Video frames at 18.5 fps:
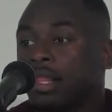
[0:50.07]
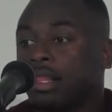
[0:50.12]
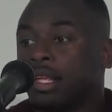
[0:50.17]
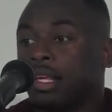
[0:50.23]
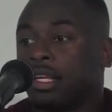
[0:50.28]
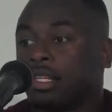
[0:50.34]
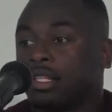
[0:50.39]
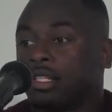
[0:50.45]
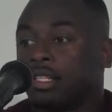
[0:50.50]
I
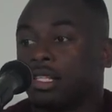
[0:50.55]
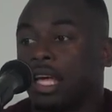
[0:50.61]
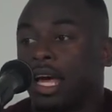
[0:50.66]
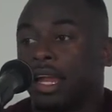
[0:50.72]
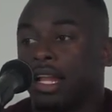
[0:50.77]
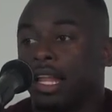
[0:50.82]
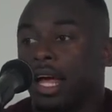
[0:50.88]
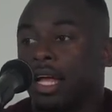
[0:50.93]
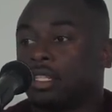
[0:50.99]
think it's
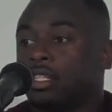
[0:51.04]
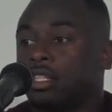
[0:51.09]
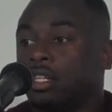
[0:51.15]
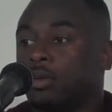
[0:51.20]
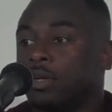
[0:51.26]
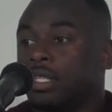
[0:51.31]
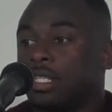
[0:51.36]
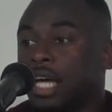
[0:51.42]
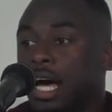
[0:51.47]
got a lot to
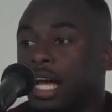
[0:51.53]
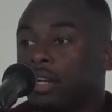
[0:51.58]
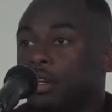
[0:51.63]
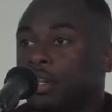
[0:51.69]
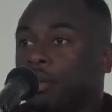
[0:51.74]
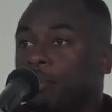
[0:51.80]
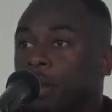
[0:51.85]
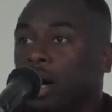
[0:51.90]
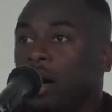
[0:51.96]
do with
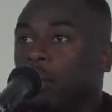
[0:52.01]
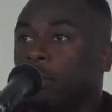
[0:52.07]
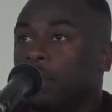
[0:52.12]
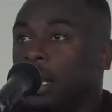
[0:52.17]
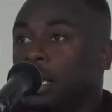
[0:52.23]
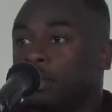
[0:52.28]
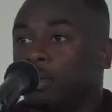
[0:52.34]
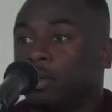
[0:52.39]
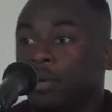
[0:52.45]
Tyler and the ball
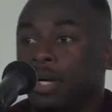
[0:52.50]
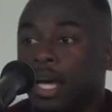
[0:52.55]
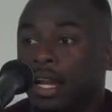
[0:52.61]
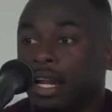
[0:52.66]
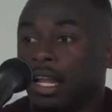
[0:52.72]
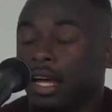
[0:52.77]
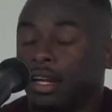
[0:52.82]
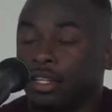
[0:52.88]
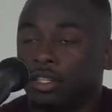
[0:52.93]
placement. We
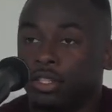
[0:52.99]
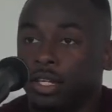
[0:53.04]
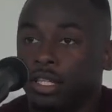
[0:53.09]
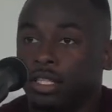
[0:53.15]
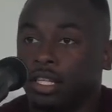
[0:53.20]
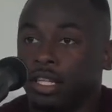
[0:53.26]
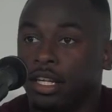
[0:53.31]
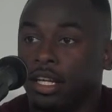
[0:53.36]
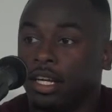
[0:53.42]
got a lot of
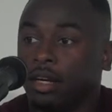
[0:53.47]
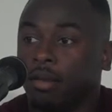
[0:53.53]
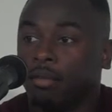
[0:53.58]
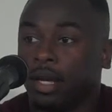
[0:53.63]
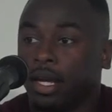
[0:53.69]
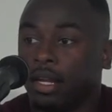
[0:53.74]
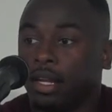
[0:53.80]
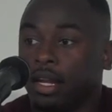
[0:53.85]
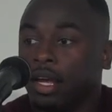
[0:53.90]
trust in him,
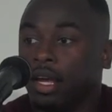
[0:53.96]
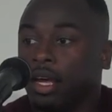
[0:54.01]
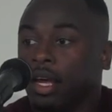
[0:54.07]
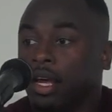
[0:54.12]
and